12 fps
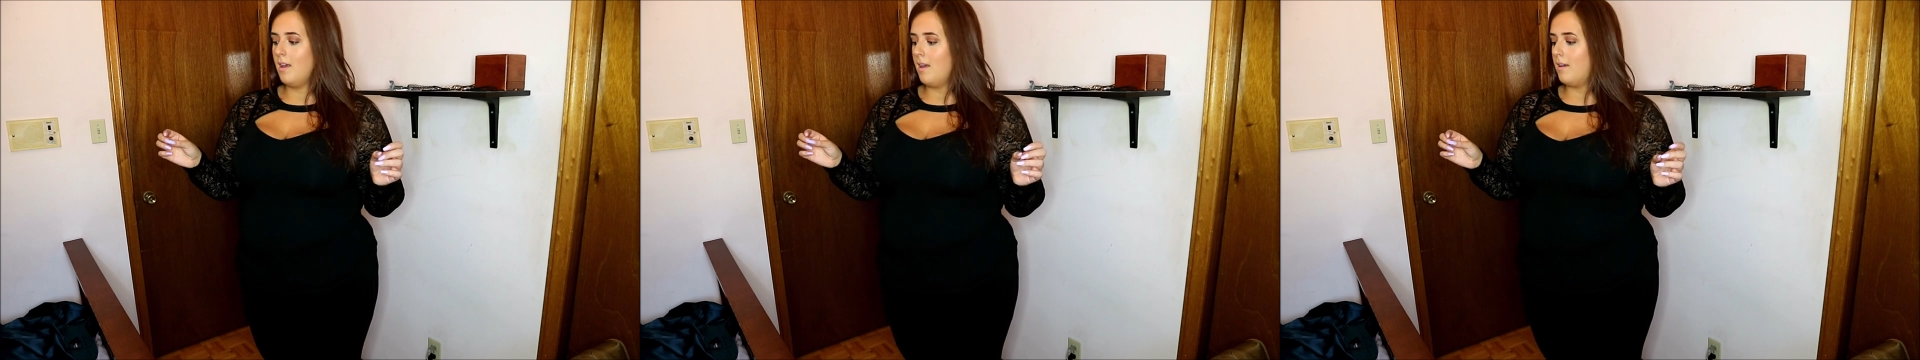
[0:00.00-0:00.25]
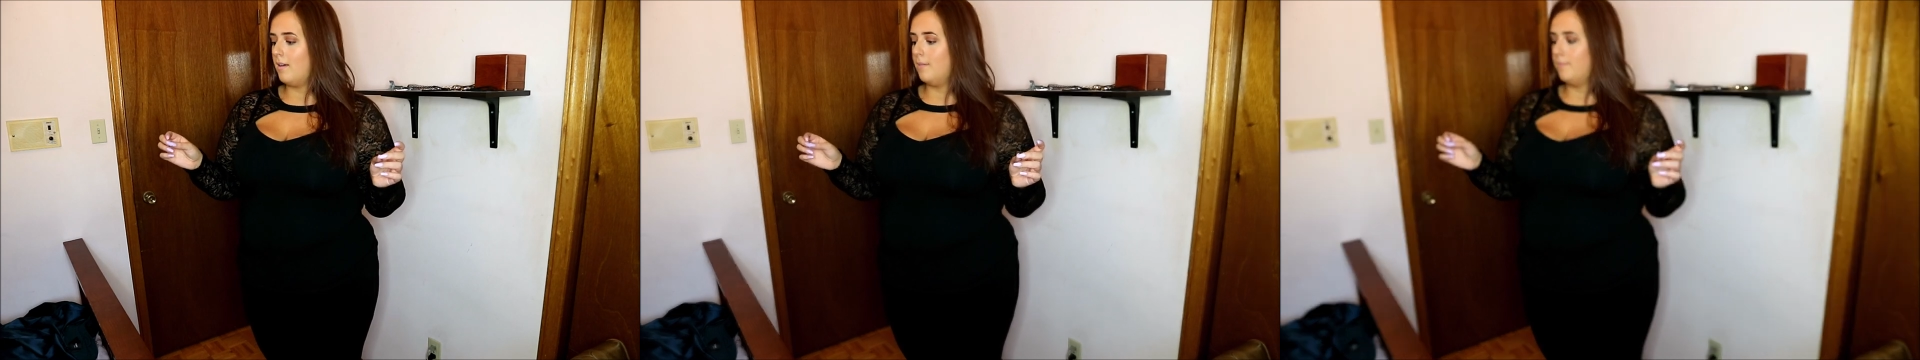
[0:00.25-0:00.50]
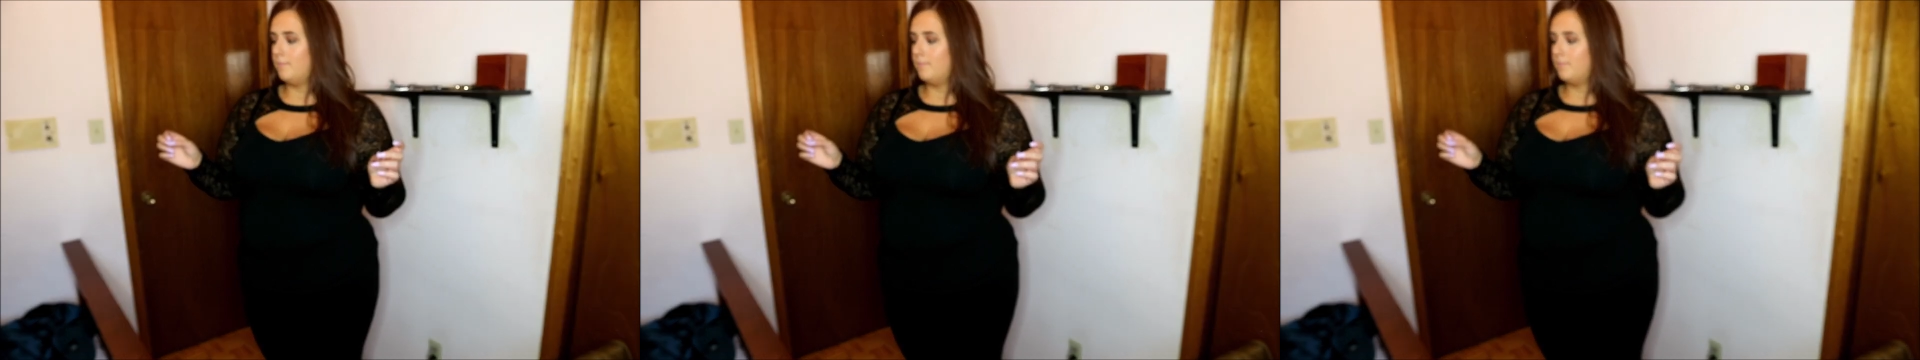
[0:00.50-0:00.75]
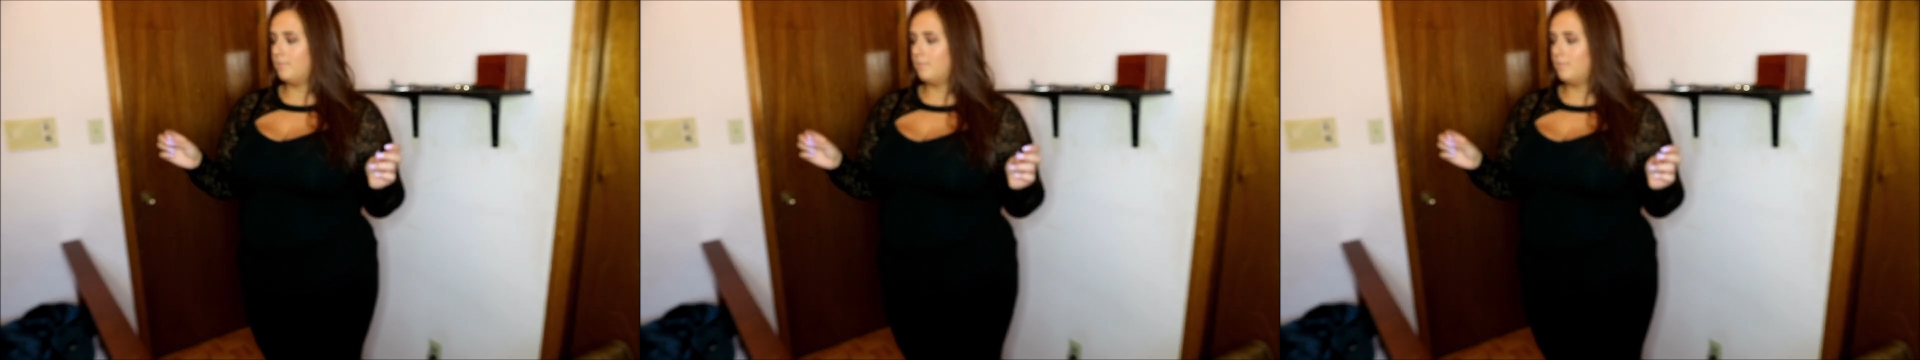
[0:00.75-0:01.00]

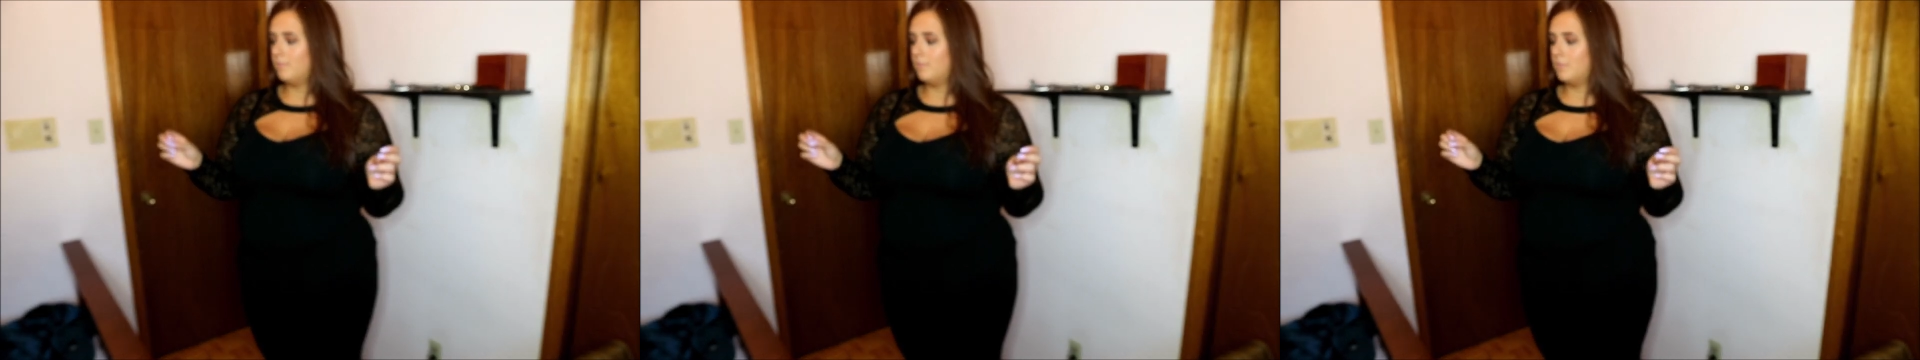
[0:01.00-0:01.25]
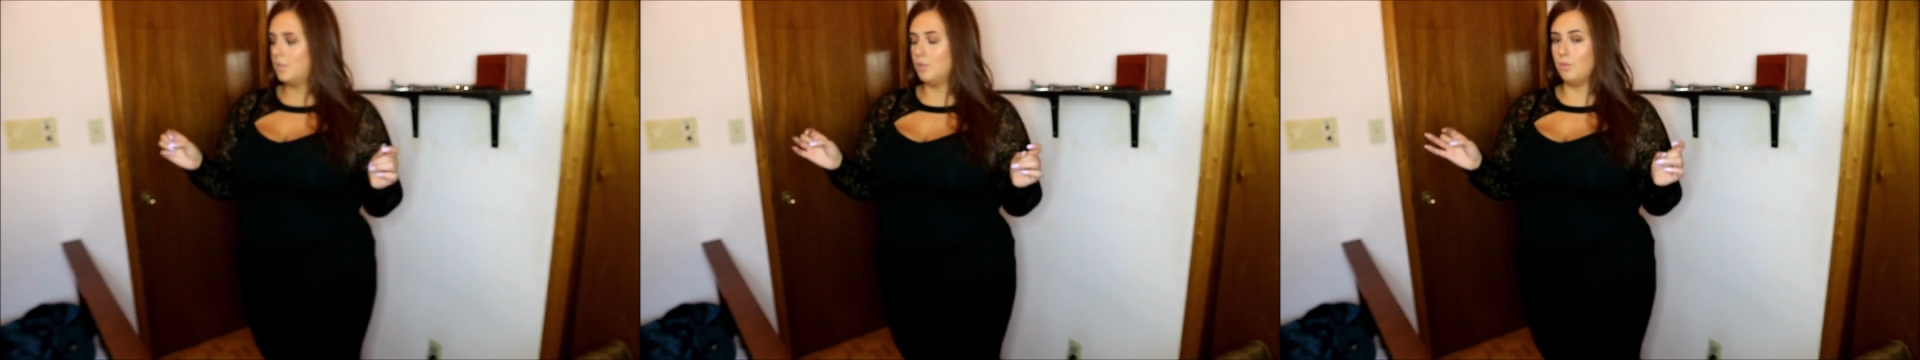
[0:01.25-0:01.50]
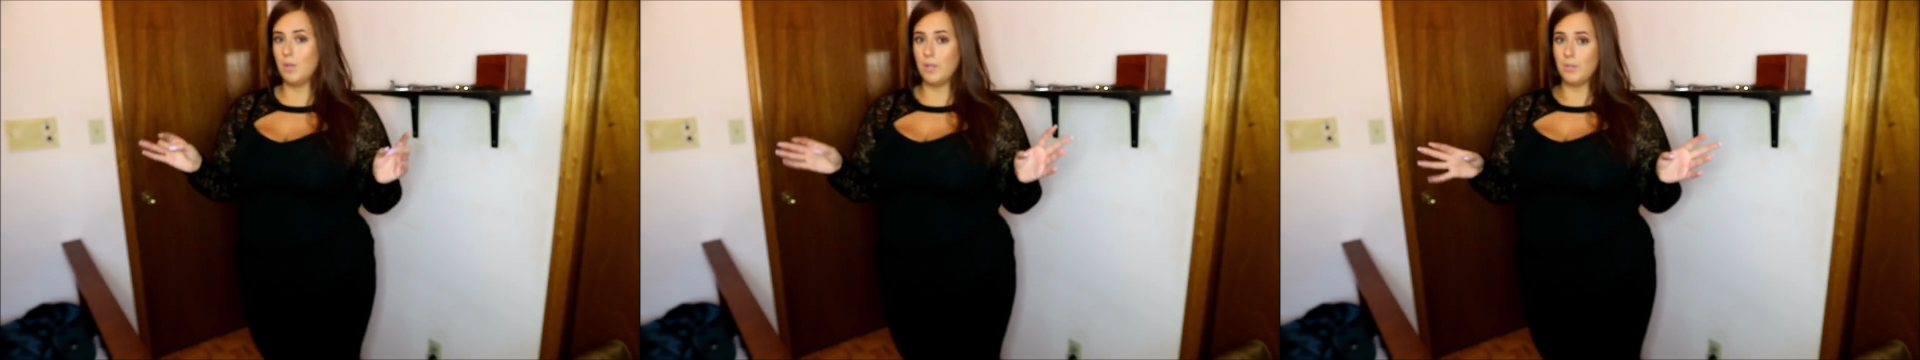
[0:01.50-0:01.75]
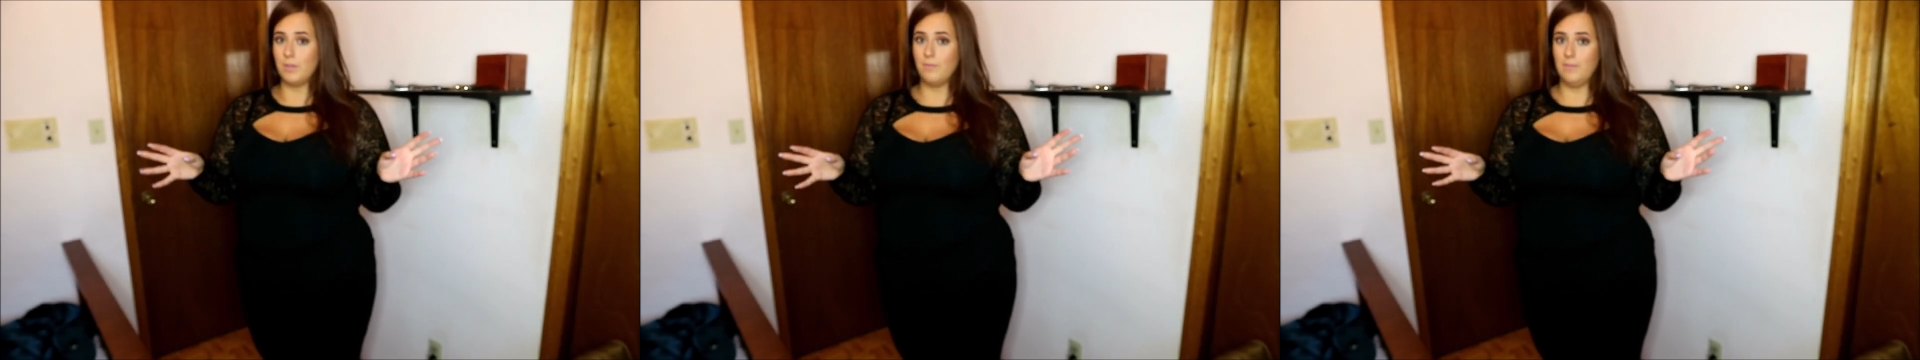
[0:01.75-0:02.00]

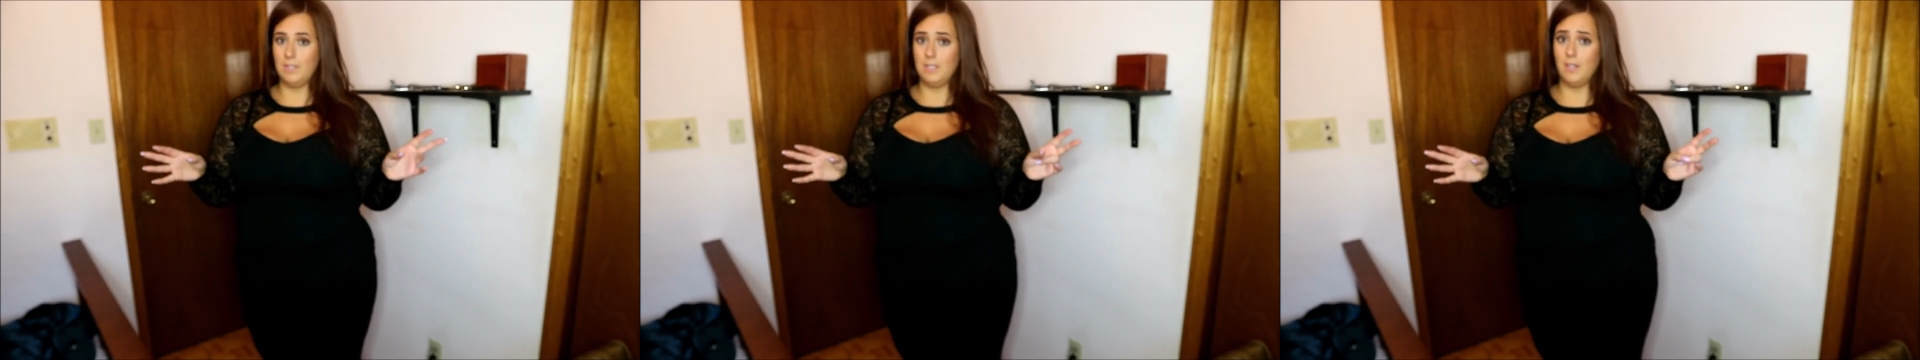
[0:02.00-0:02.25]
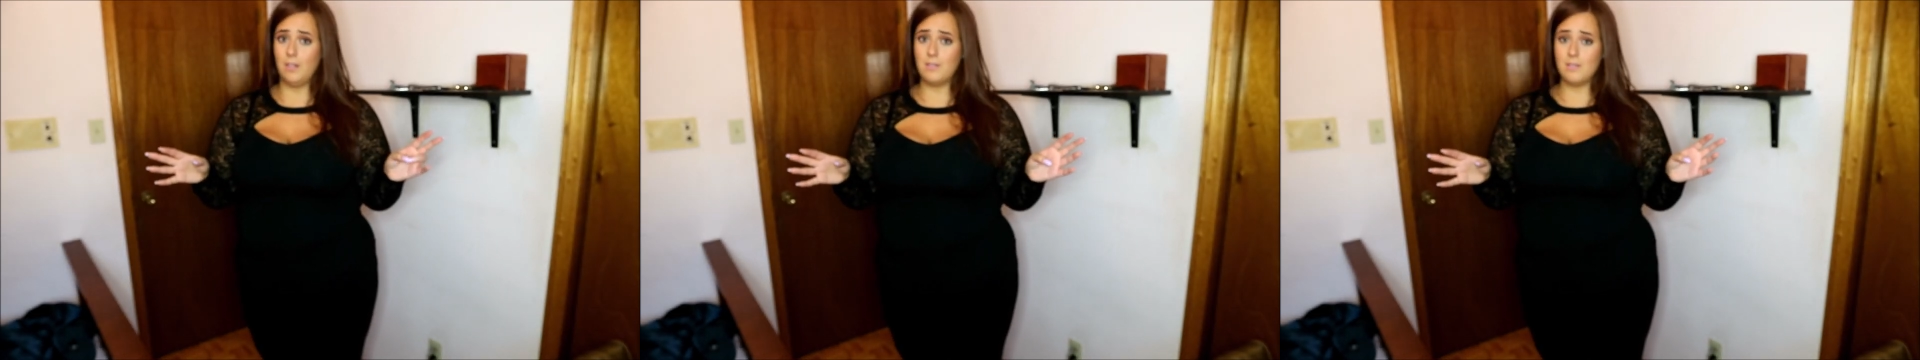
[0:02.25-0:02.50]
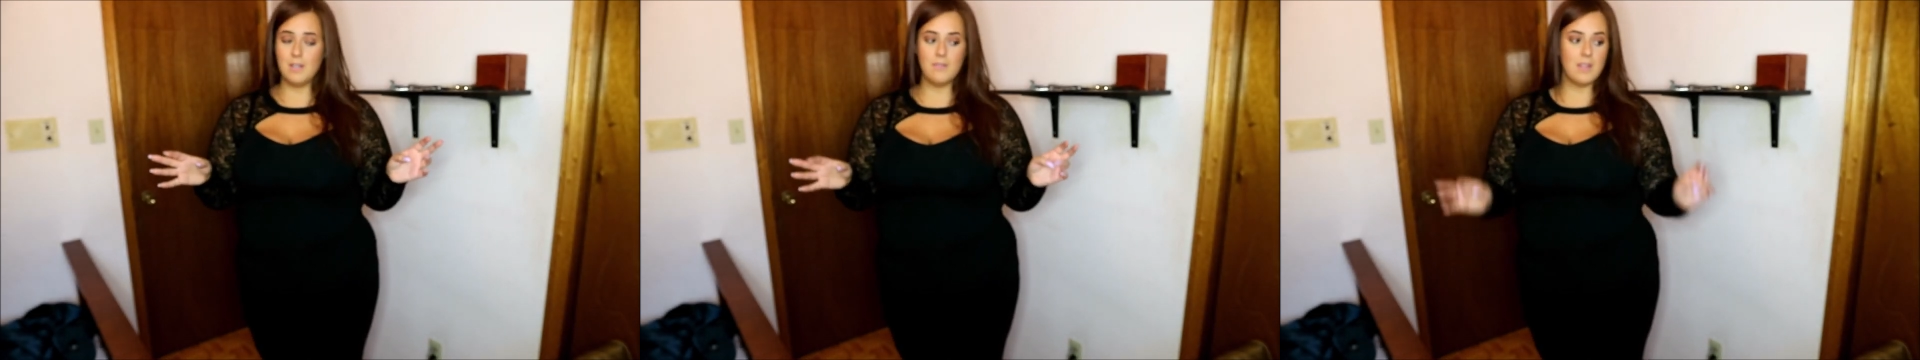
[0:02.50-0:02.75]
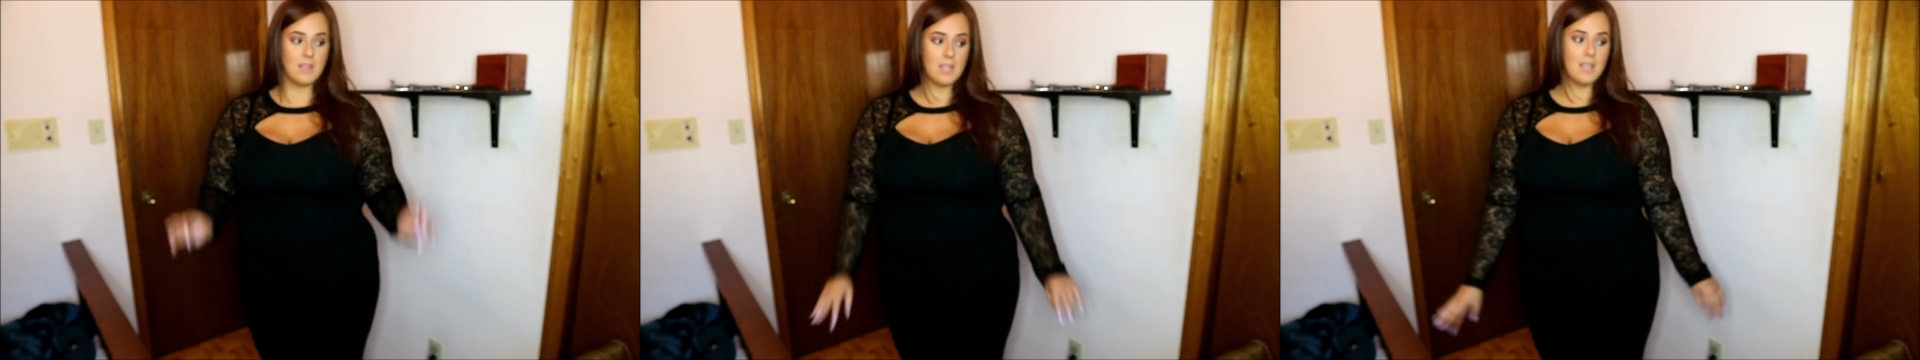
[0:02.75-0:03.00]
$250 on
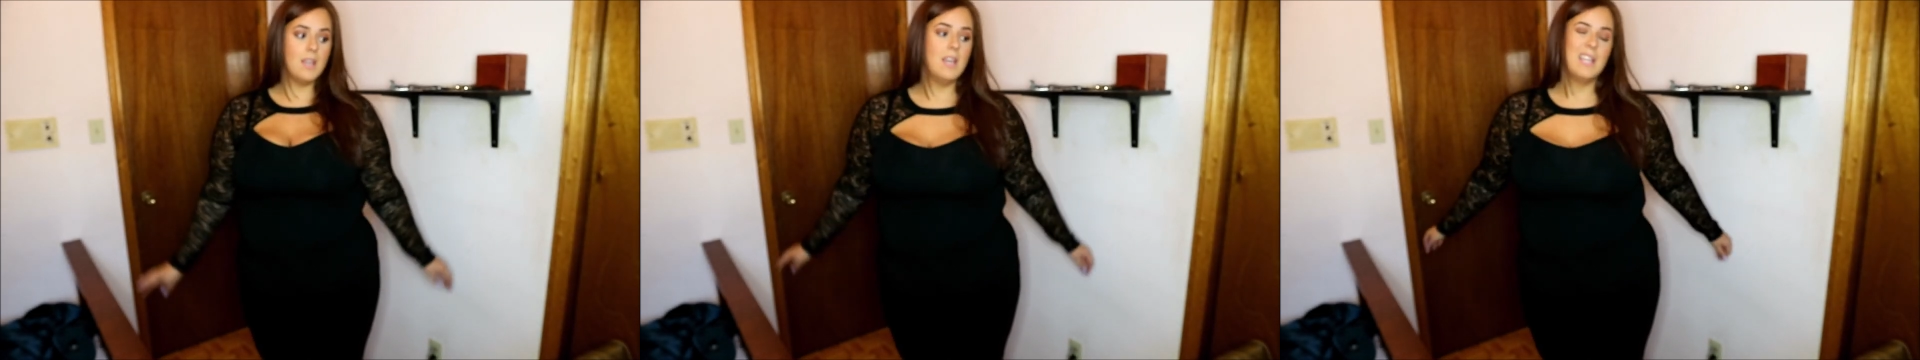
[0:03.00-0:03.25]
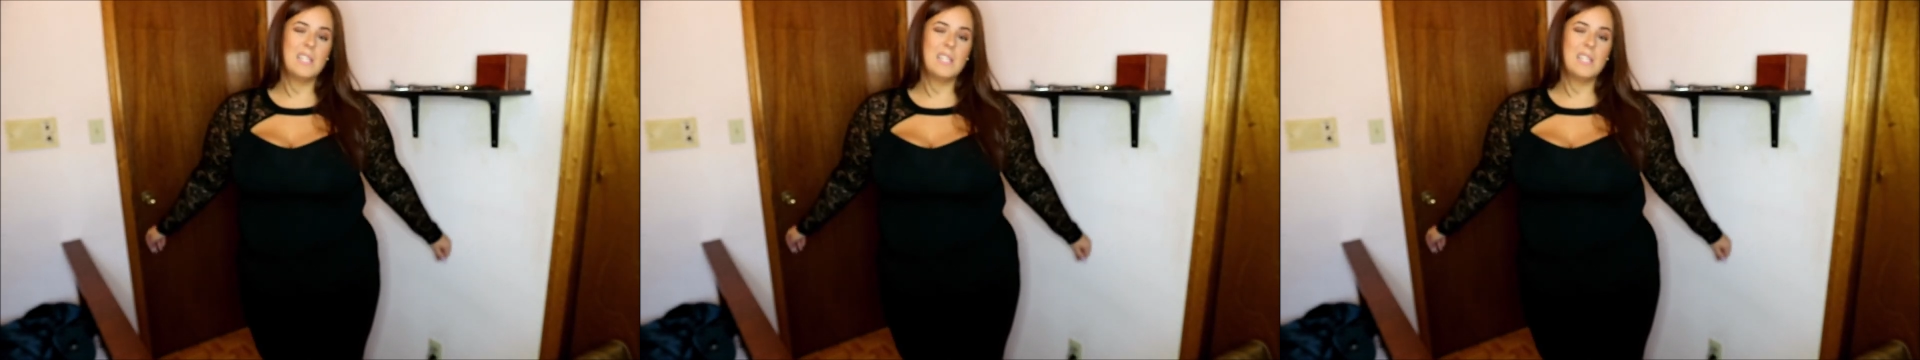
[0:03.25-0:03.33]
everything.